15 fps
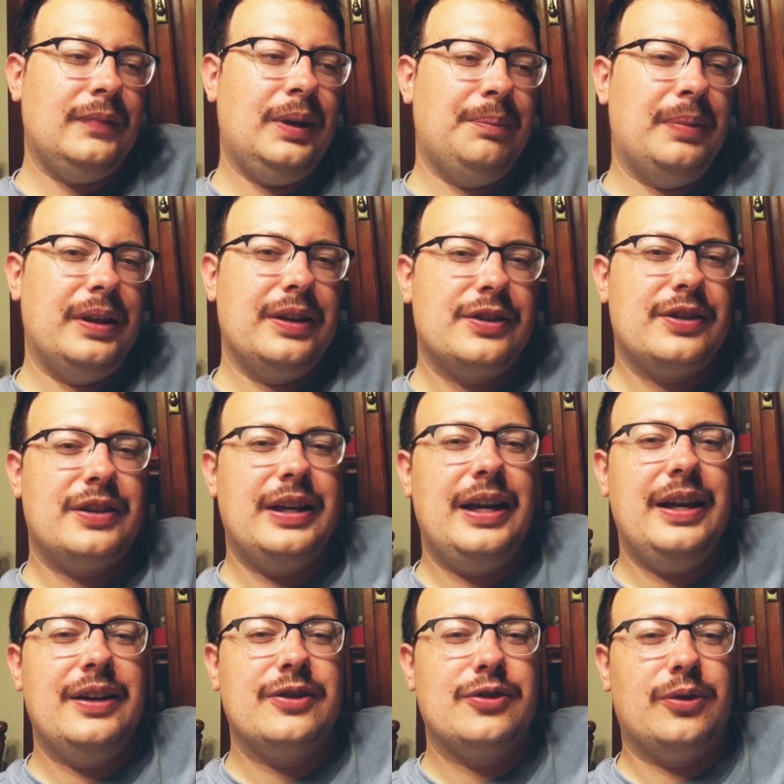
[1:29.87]
but the
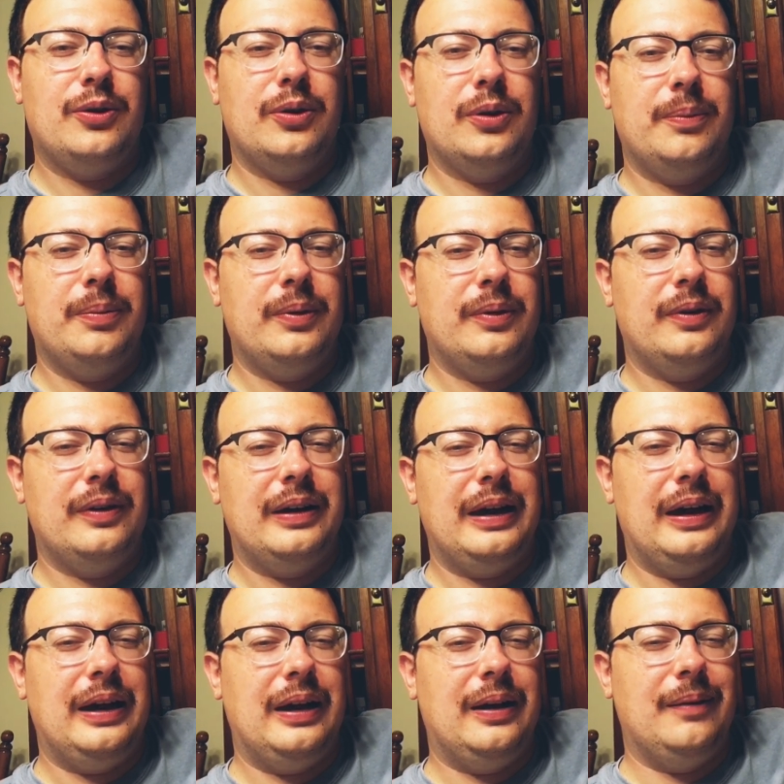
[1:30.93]
steak is horrible.
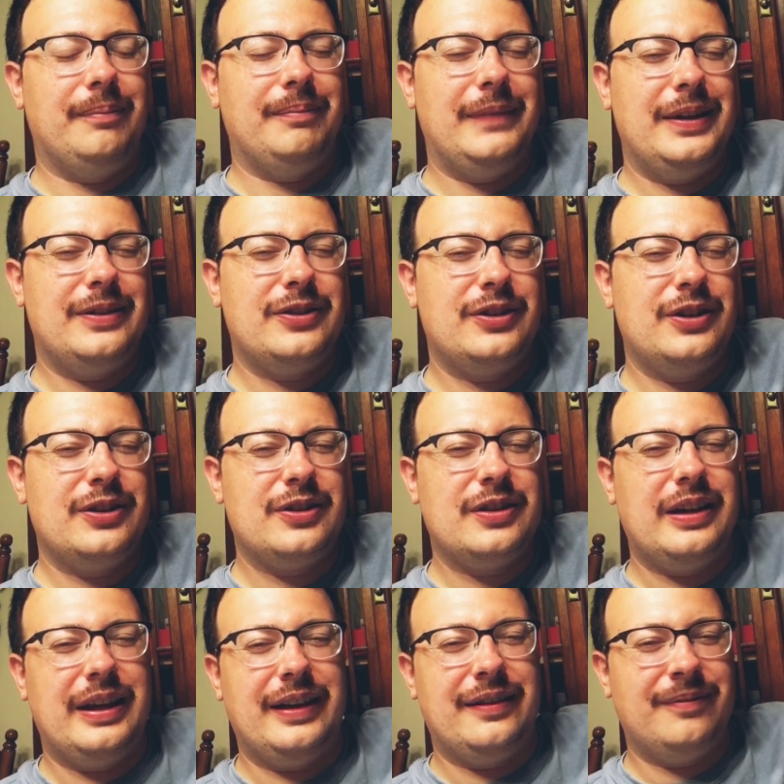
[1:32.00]
It's just
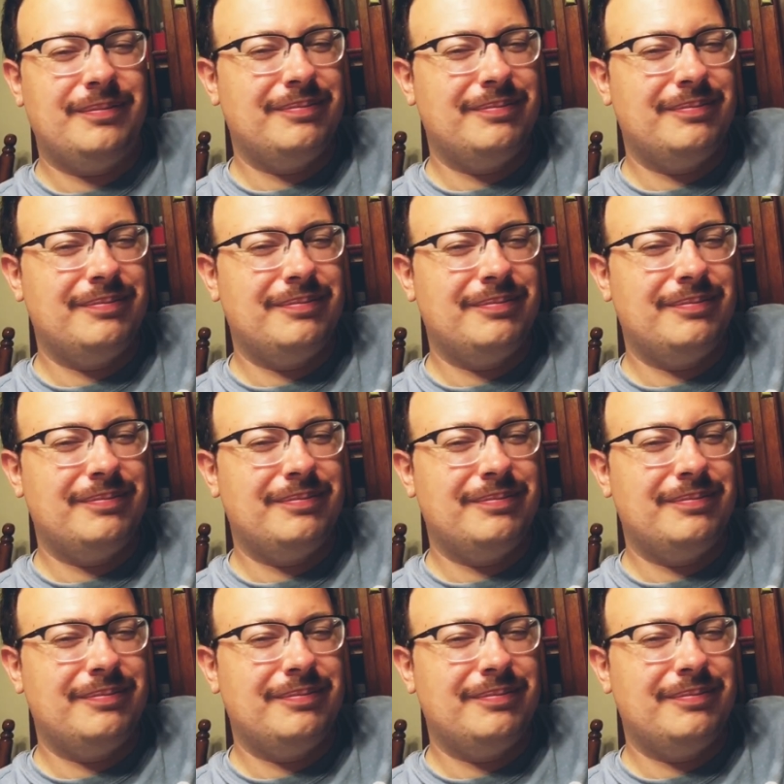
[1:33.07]
like,